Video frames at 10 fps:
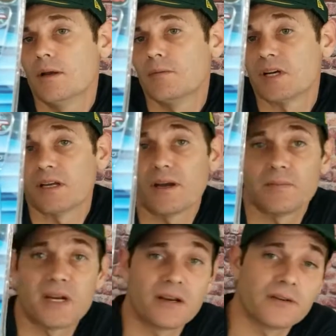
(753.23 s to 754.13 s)
But yeah,
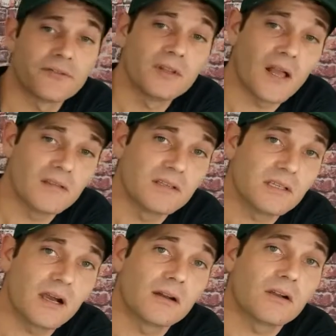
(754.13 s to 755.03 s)
man, if you like these
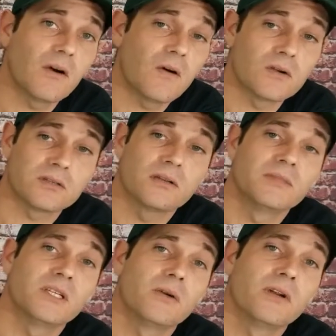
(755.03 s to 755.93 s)
kind of cars, let
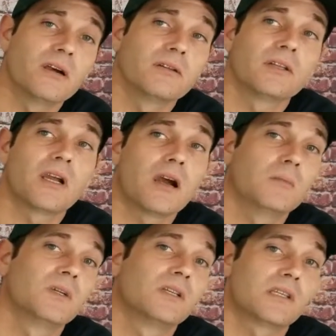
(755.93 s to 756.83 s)
me know down in the
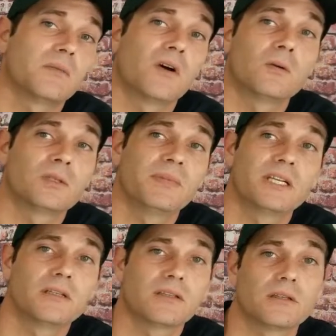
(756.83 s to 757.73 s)
comments. I'm always
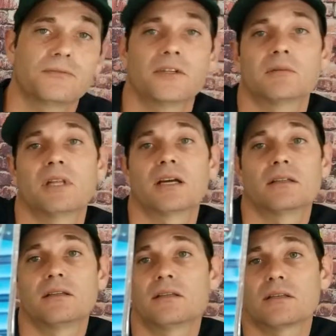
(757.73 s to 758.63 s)
picking stuff up
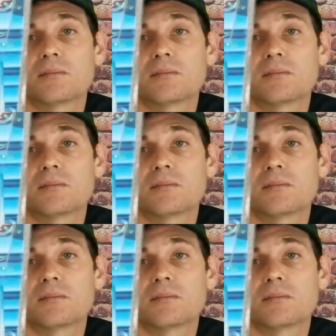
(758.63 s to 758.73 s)
like this.